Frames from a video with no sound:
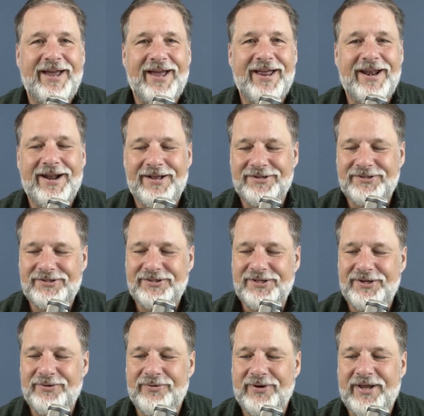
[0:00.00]
and I'll see
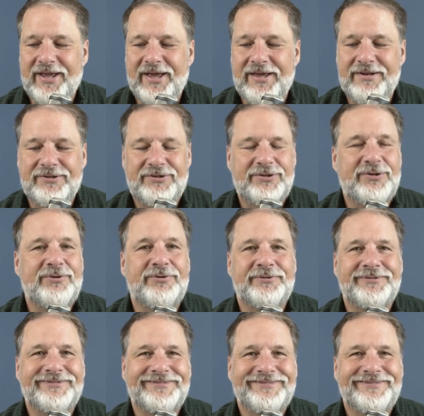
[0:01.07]
you again soon.